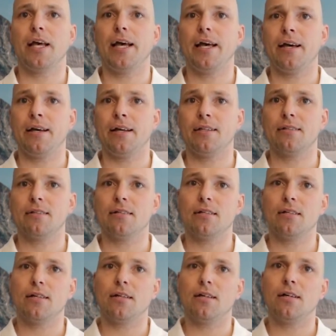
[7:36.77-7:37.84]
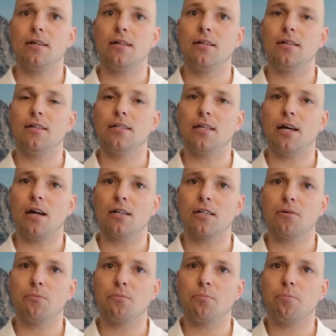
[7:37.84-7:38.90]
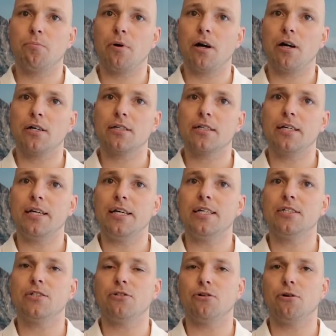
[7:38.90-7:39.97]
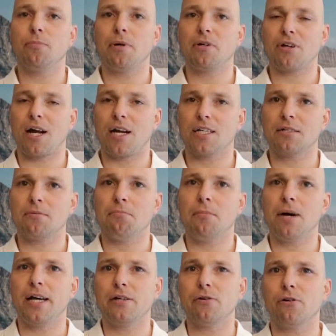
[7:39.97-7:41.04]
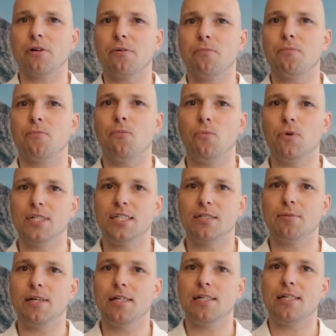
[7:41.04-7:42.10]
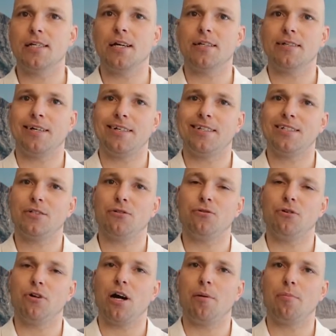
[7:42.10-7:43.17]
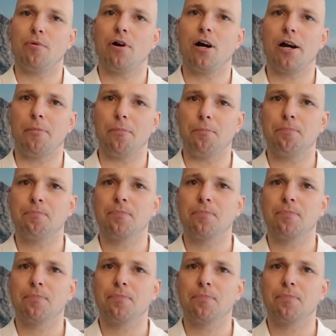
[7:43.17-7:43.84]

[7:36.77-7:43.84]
and the other part is your pectoralis major, which is basically attached to your upper arm.